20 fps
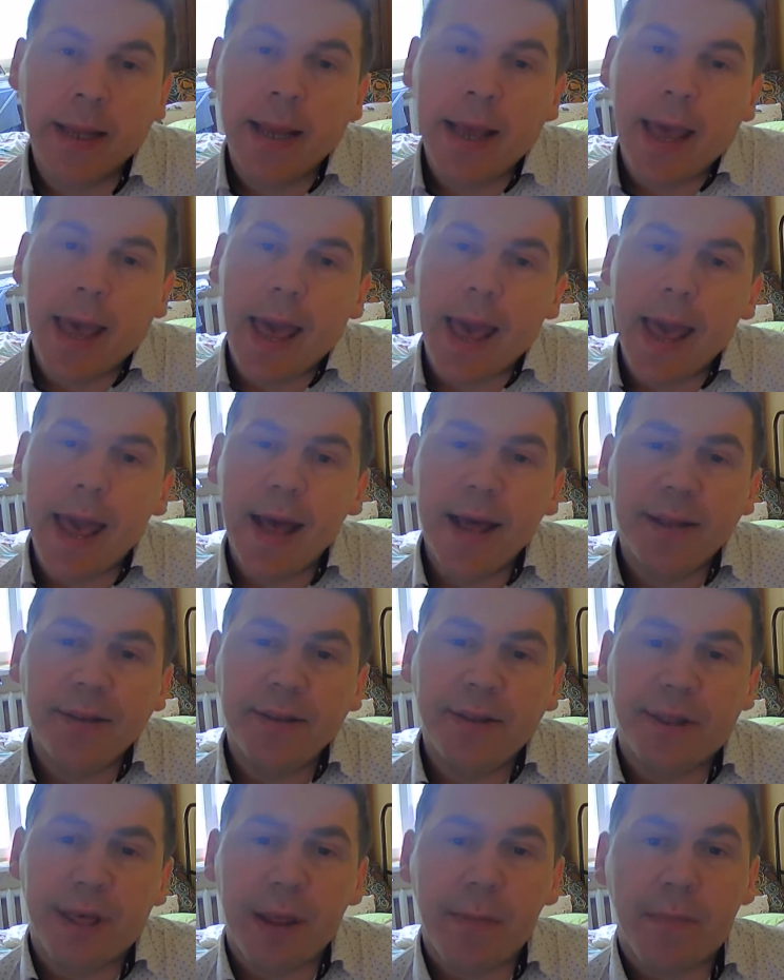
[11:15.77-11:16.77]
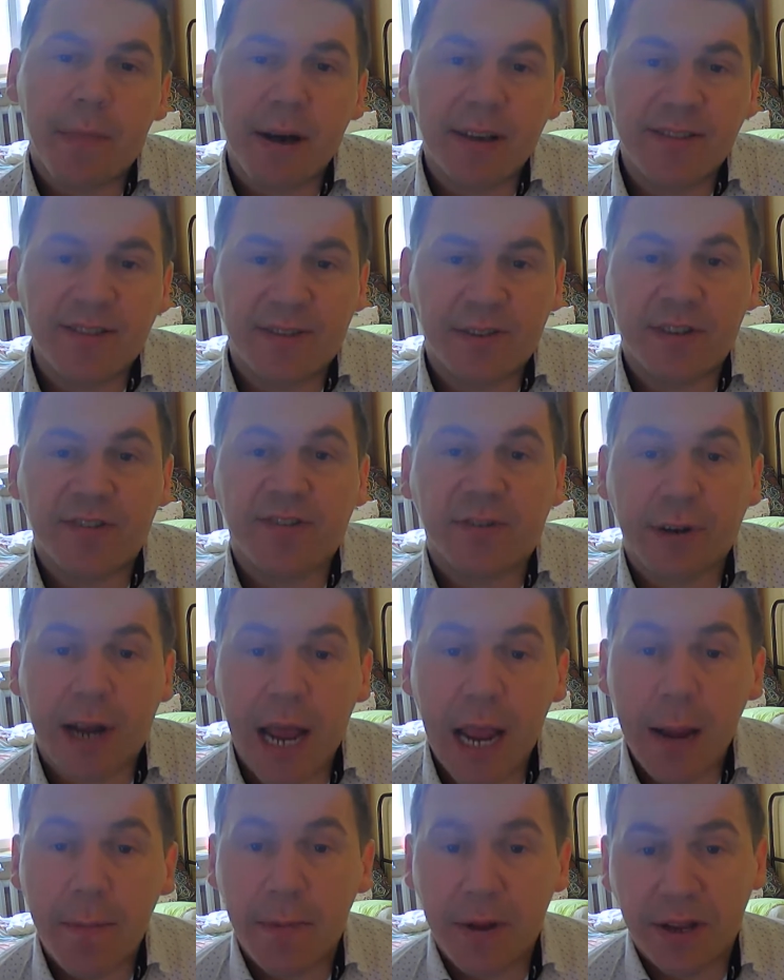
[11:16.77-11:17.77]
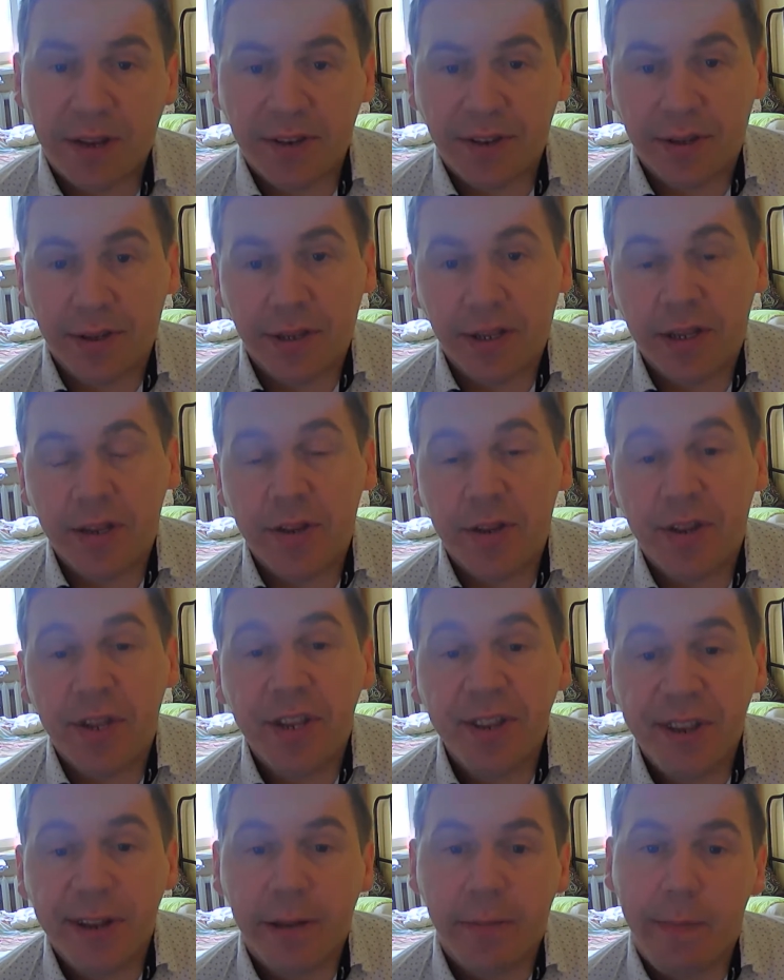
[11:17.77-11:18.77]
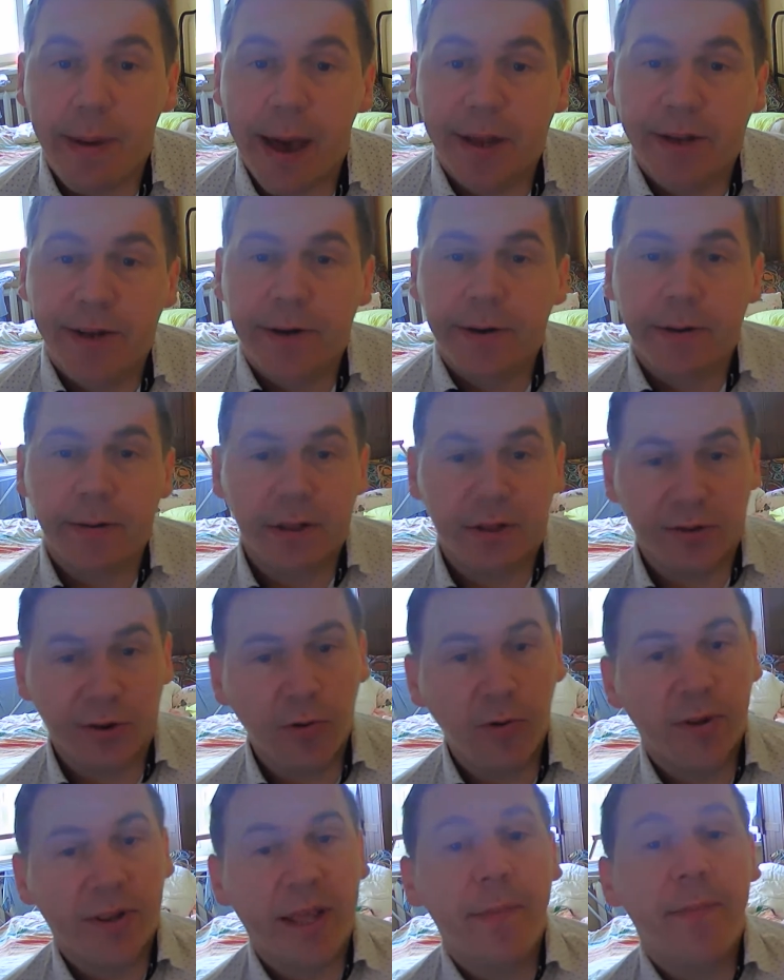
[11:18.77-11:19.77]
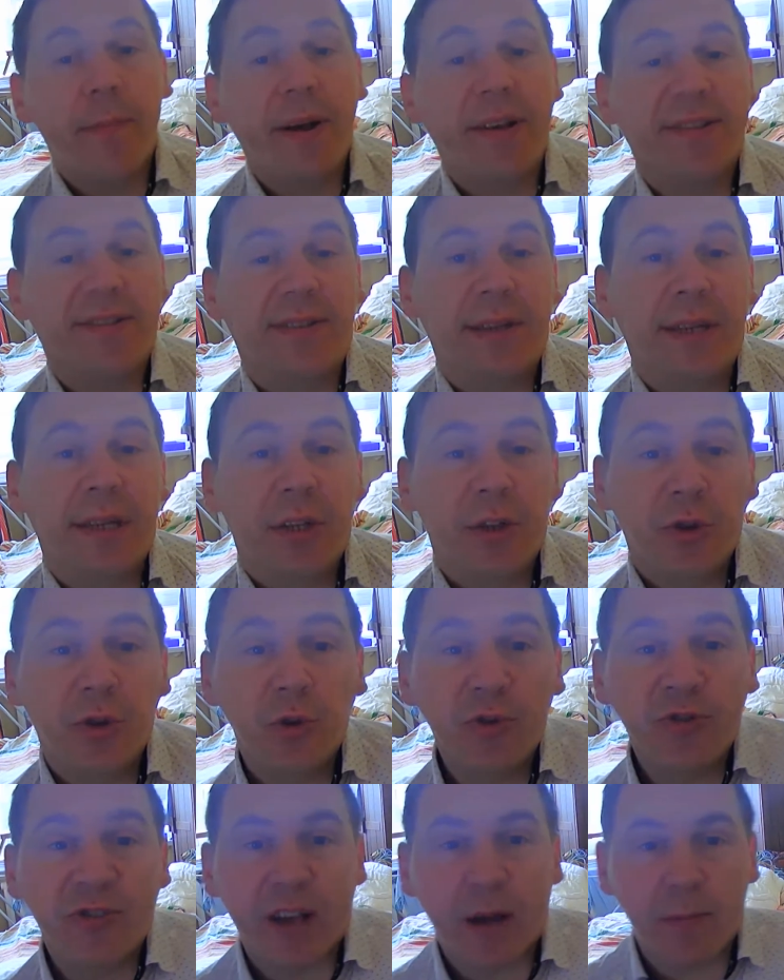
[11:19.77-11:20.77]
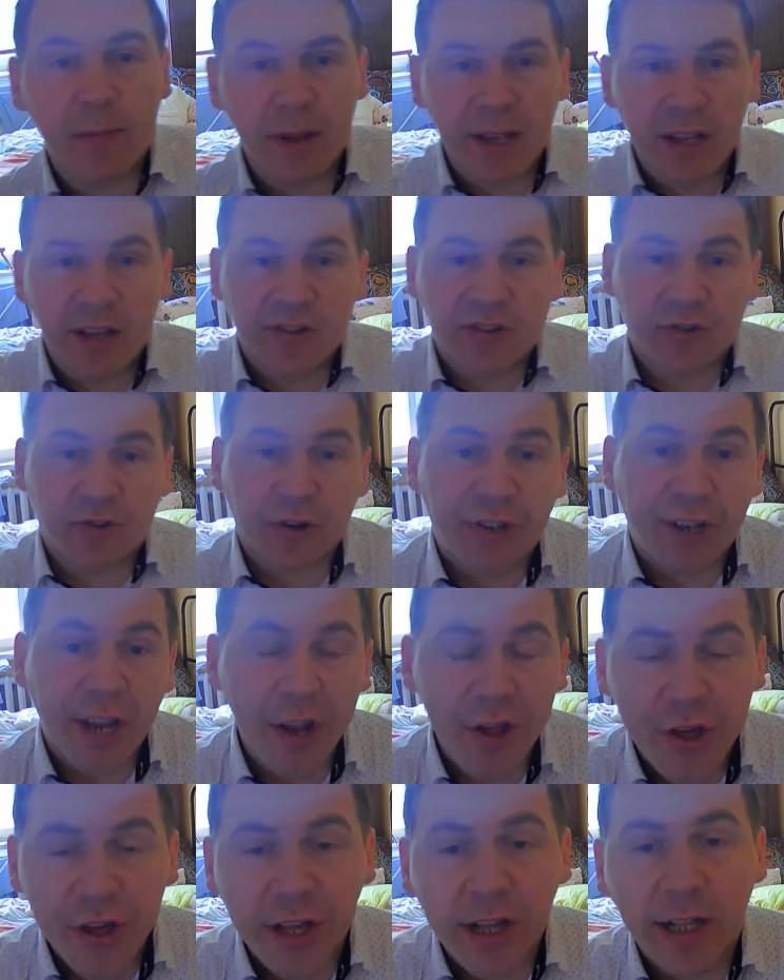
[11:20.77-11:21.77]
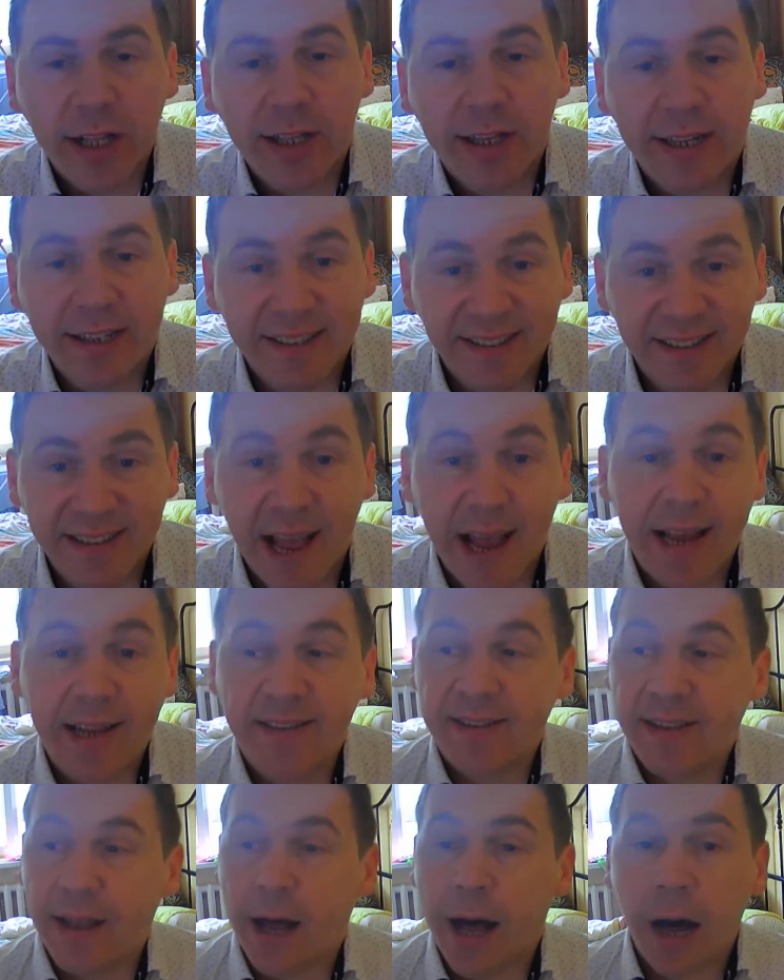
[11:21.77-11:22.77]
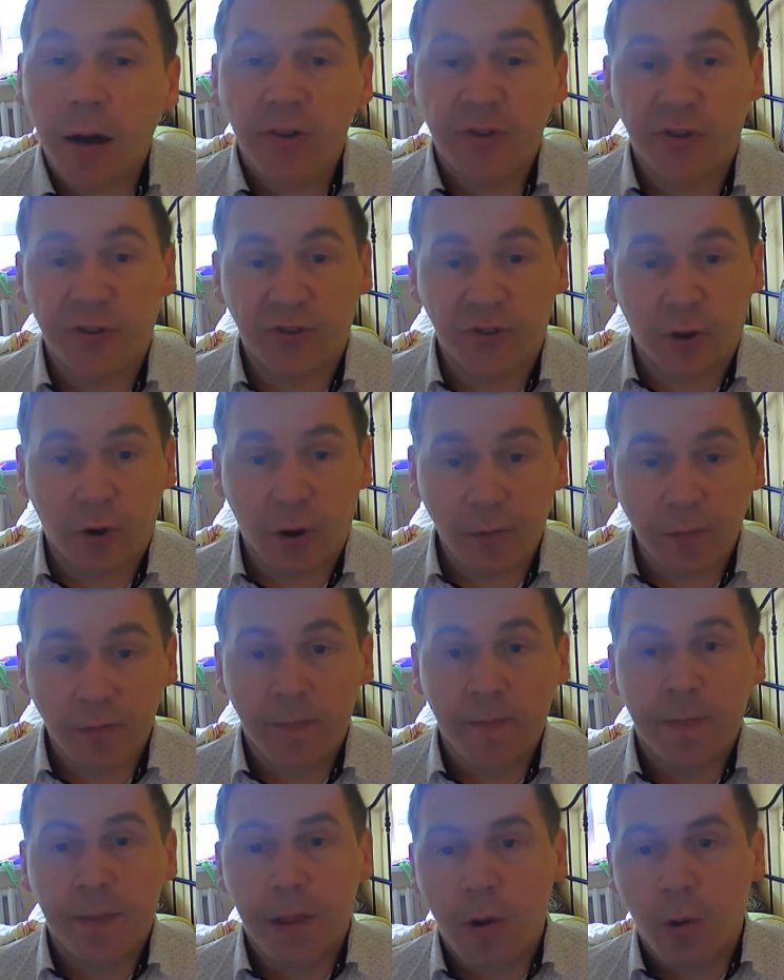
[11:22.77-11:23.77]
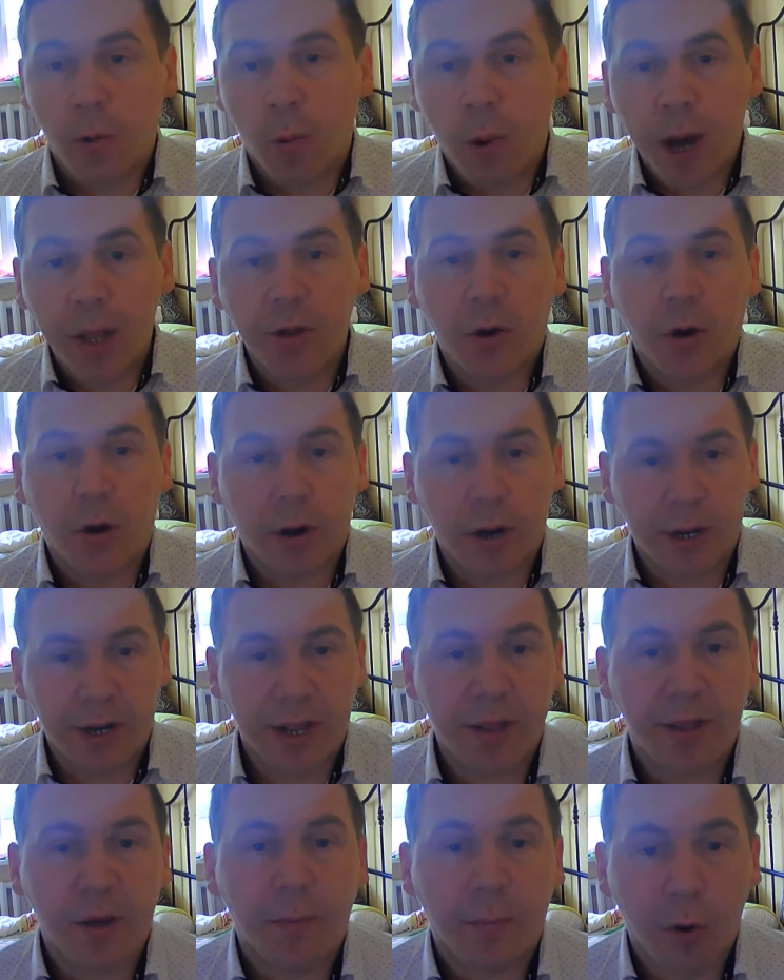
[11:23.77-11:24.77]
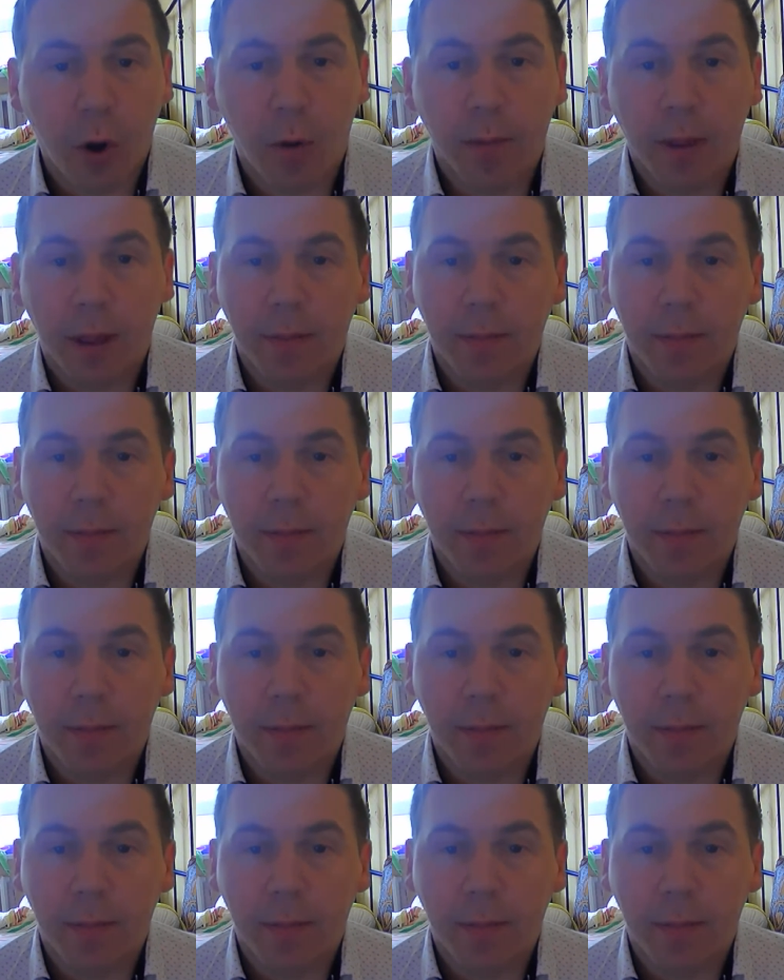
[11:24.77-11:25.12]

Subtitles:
and they must describe it in detailed manner. So they must do some strategical insights how to solve one or another problem